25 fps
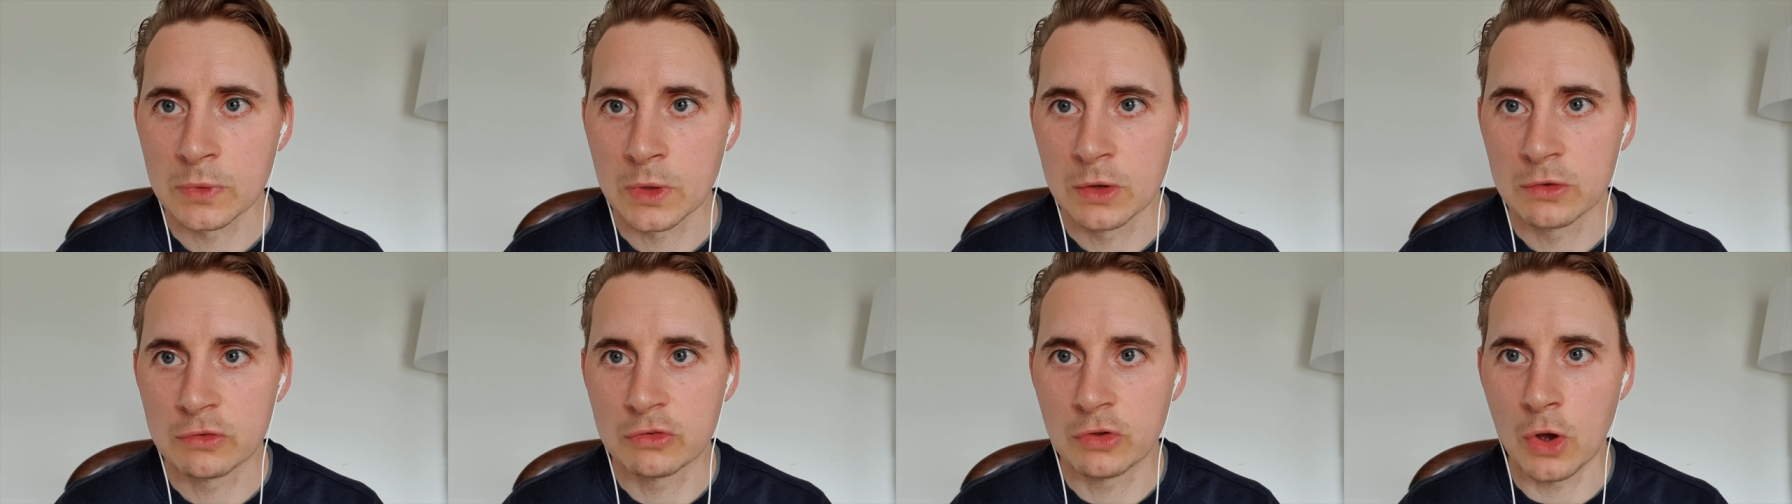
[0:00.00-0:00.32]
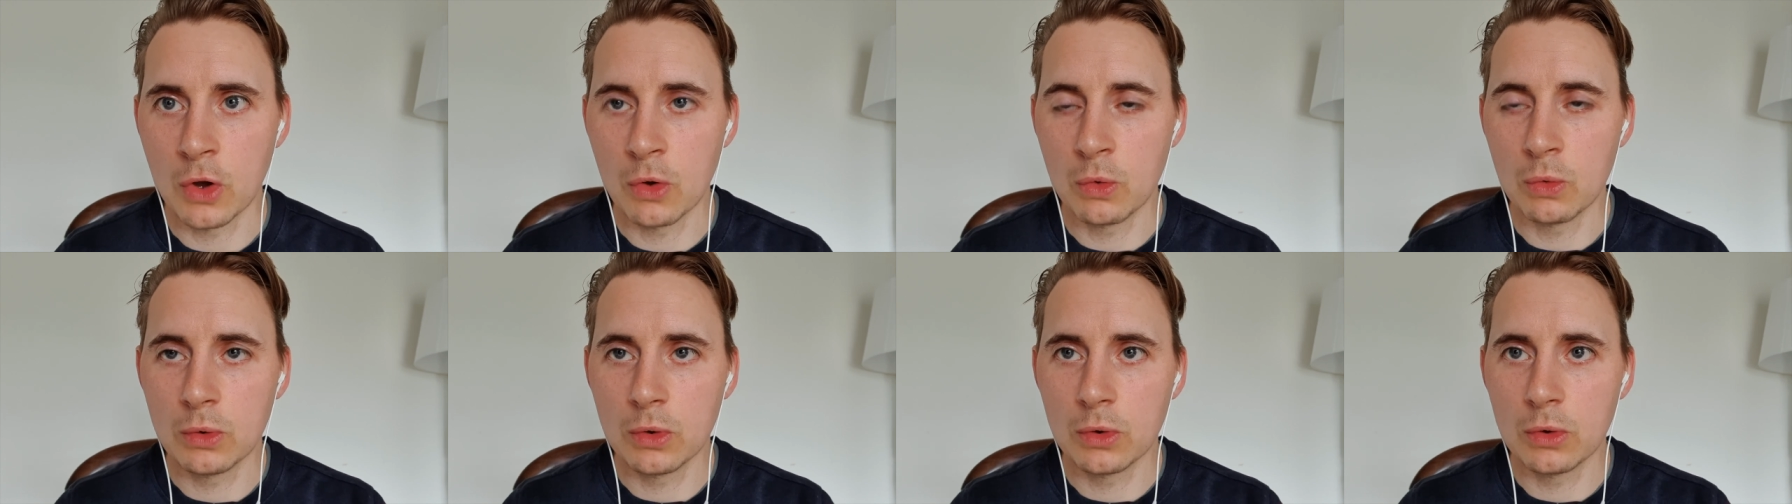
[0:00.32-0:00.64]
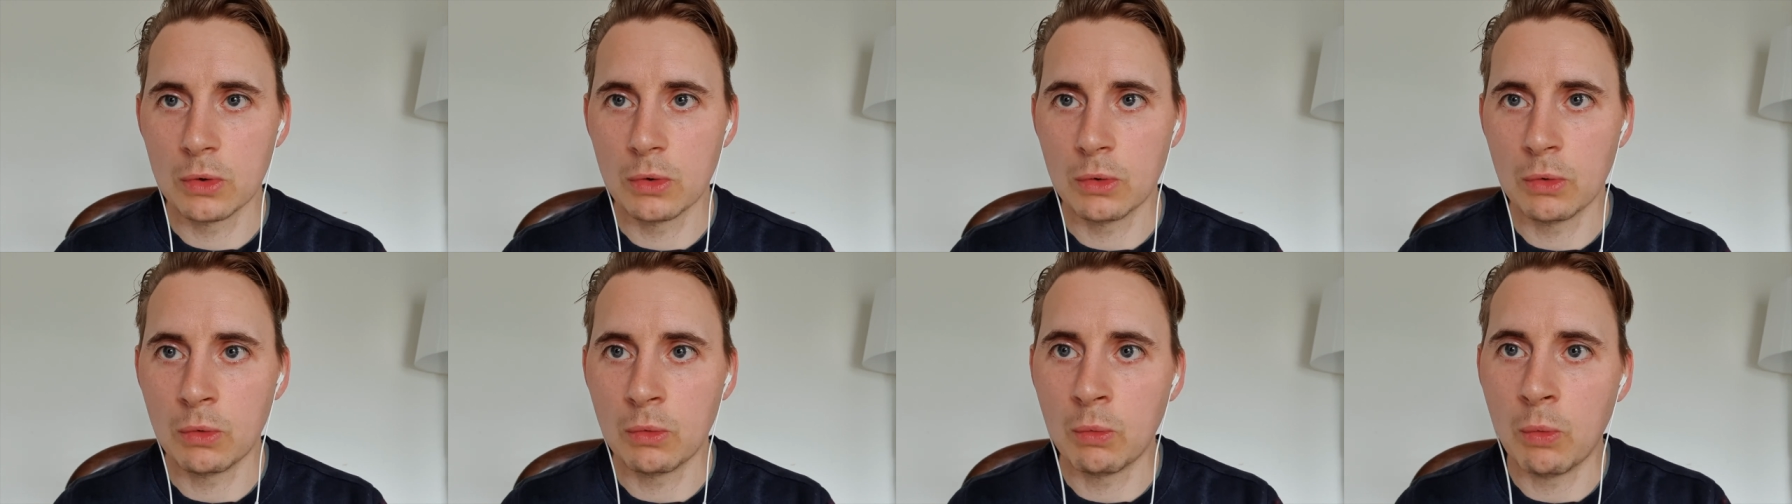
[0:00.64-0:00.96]
So
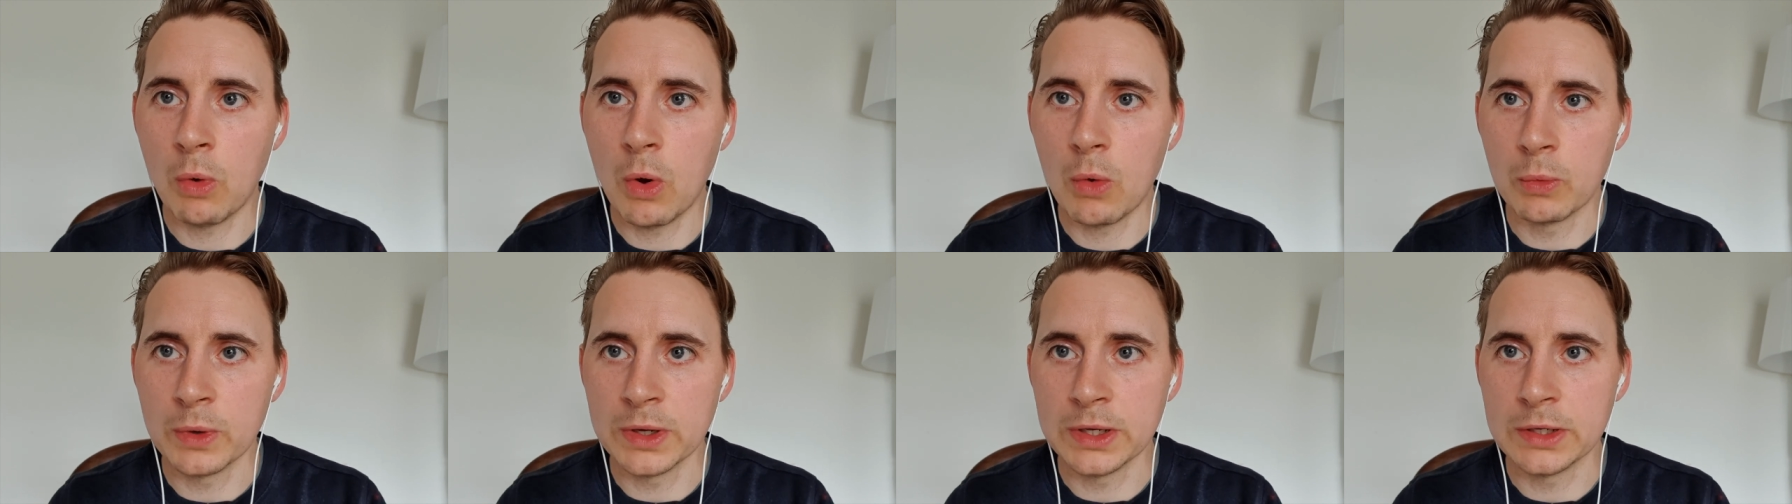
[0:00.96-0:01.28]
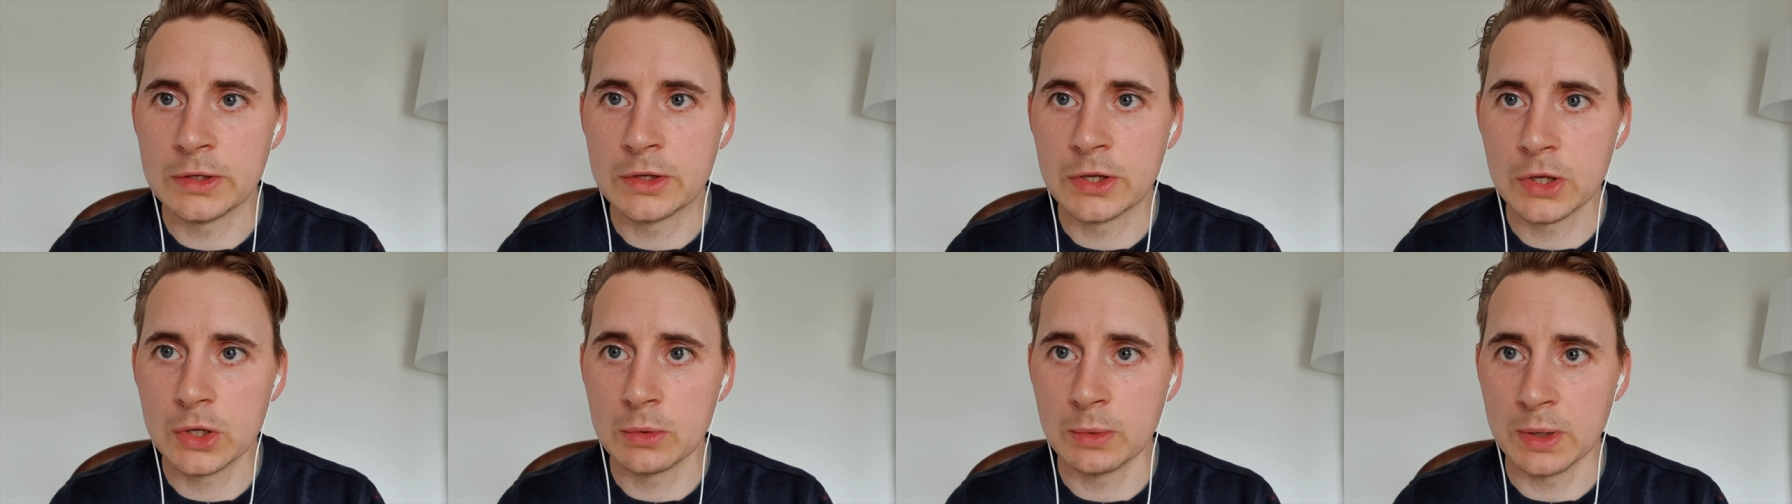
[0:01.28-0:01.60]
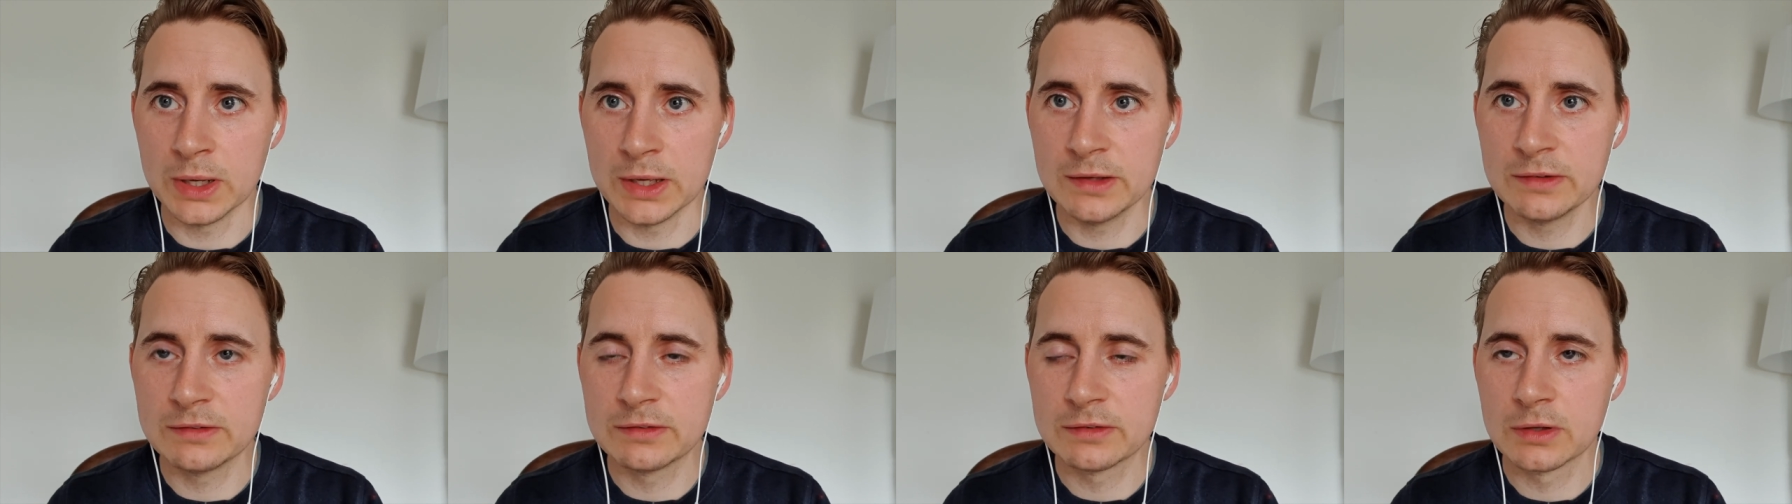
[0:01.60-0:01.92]
what we do
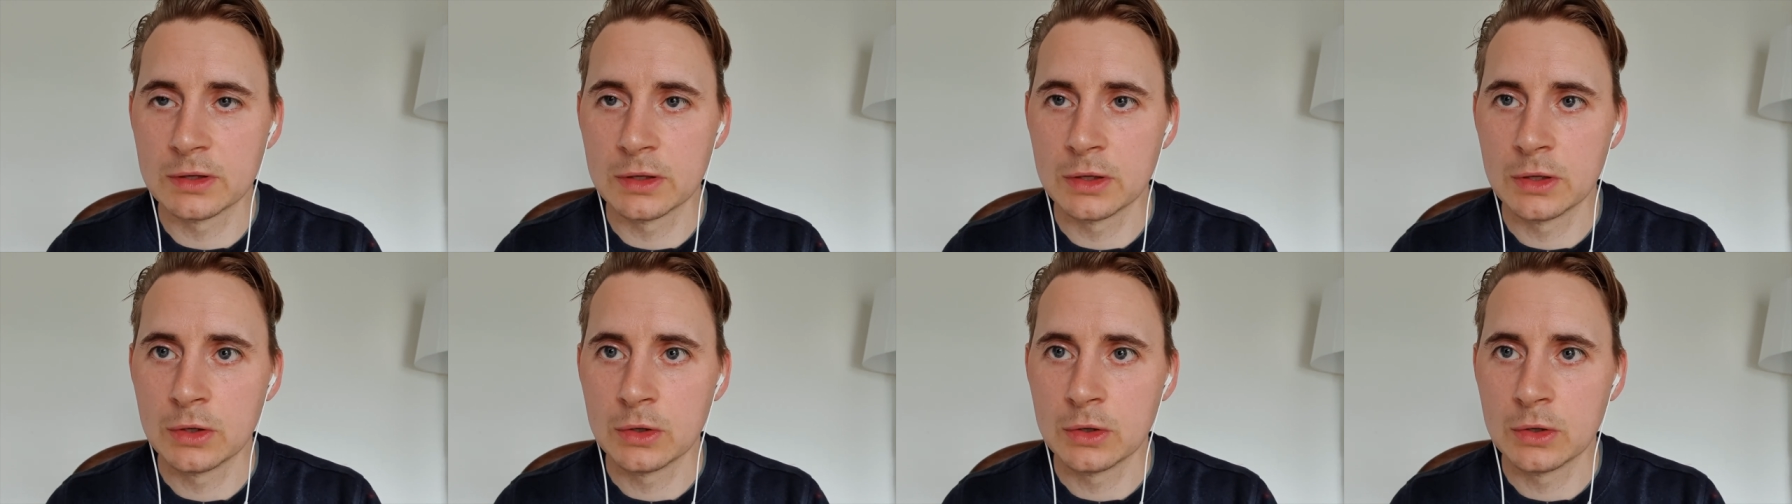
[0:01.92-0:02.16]
is